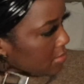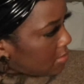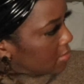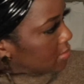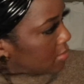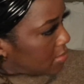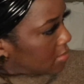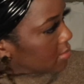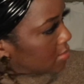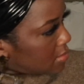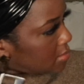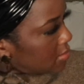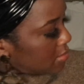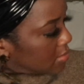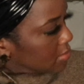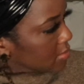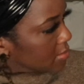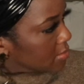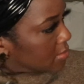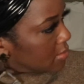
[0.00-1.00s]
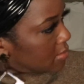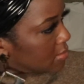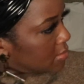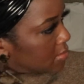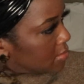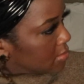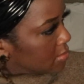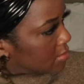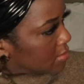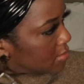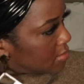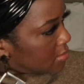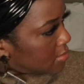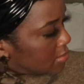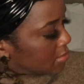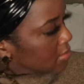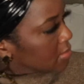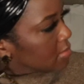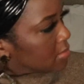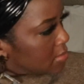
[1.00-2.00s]

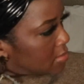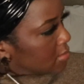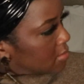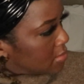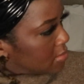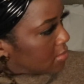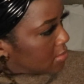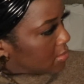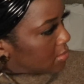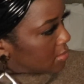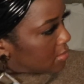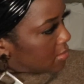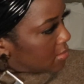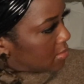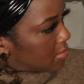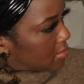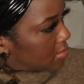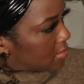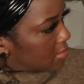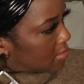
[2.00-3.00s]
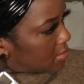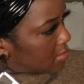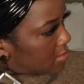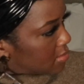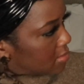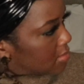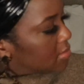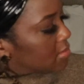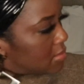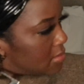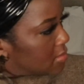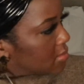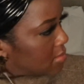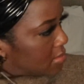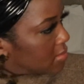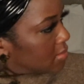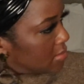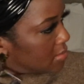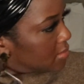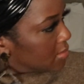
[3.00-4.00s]

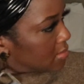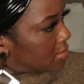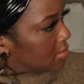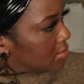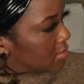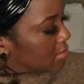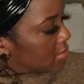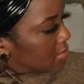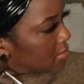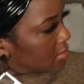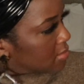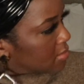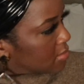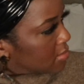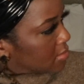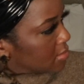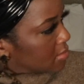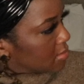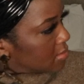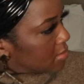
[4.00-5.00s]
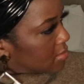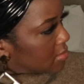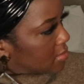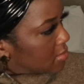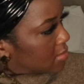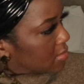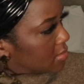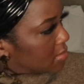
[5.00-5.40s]
[no speech]